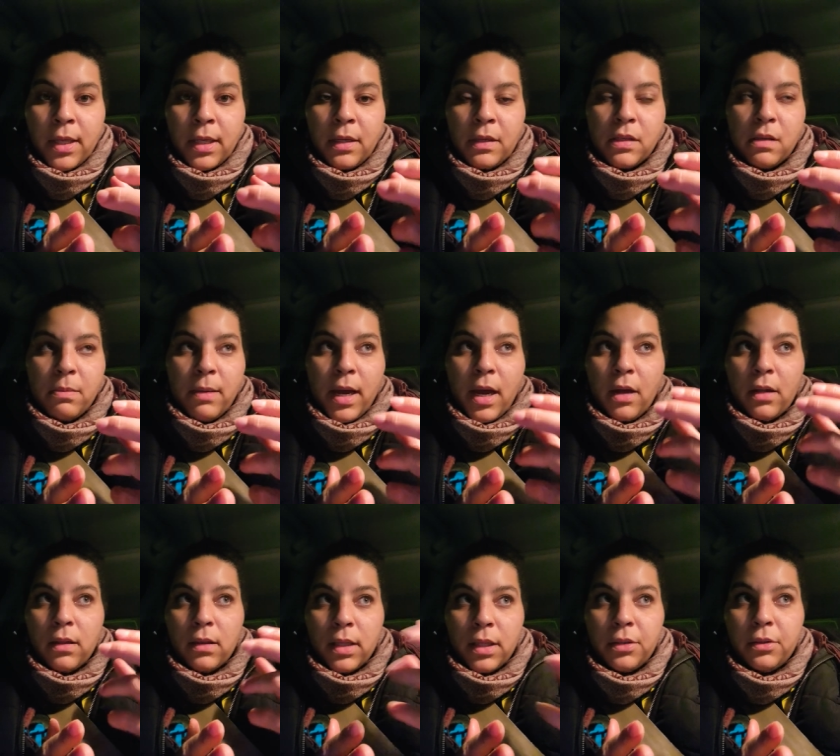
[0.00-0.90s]
It is
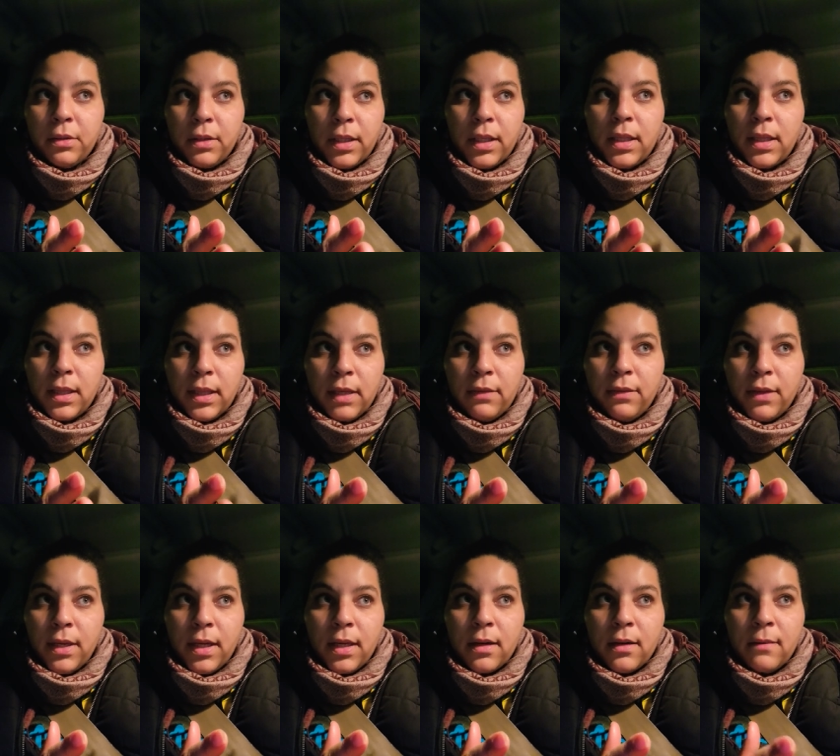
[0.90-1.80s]
about literally
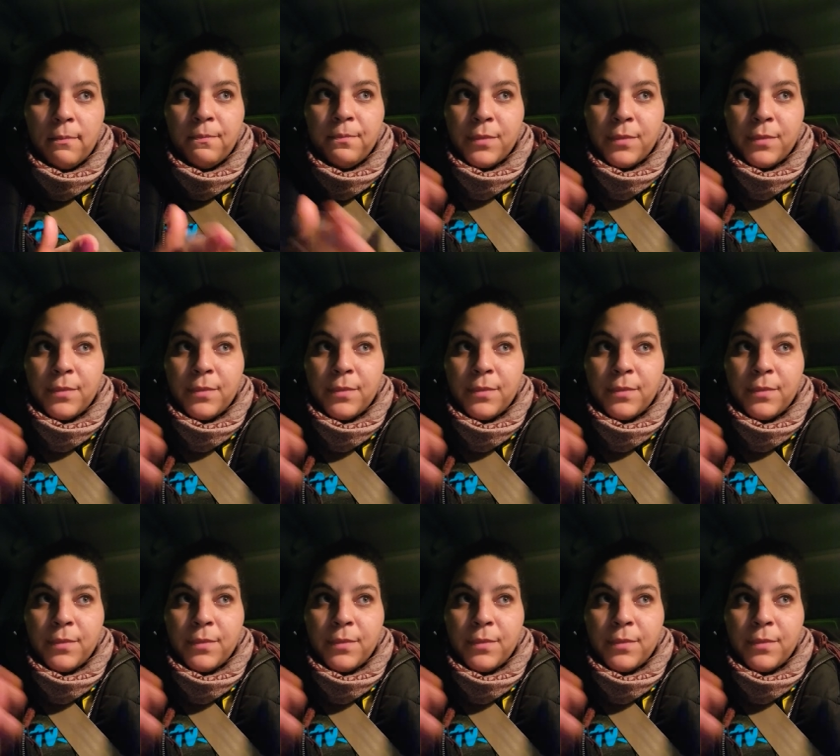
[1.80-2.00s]
living